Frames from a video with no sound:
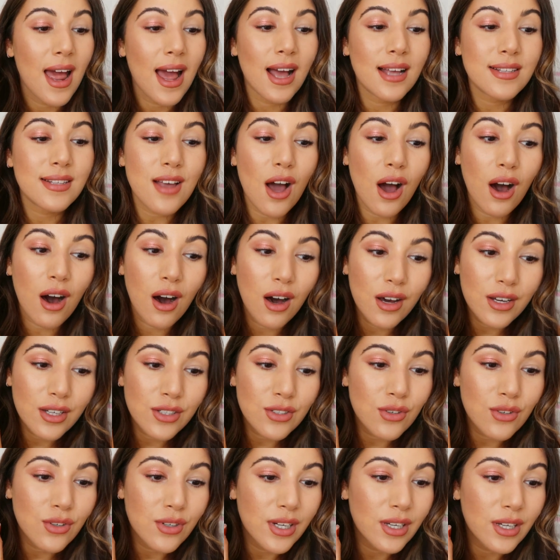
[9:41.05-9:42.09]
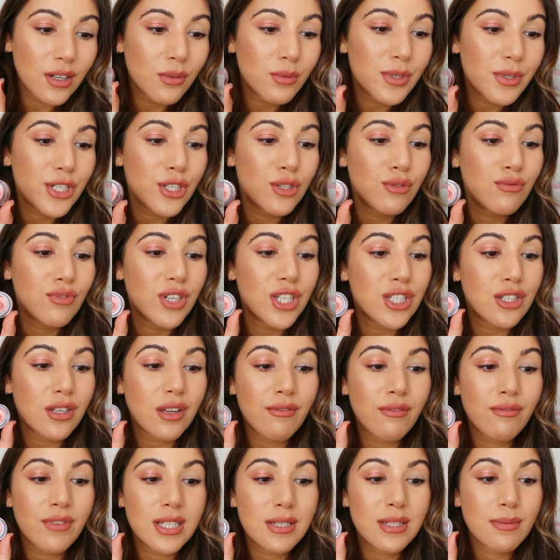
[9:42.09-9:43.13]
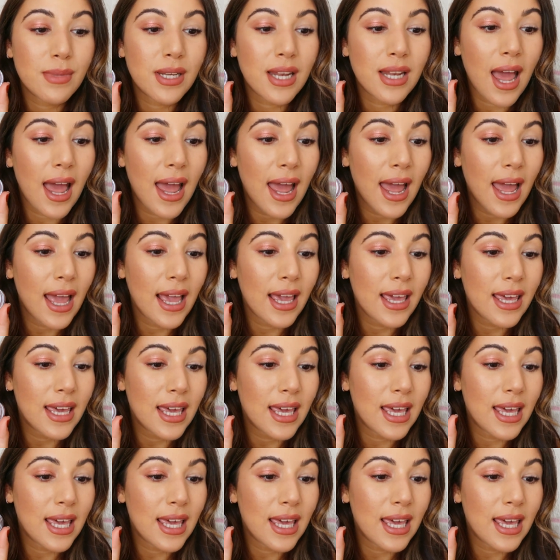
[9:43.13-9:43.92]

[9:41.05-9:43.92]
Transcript: Has argan oil, which is rich in vitamin A,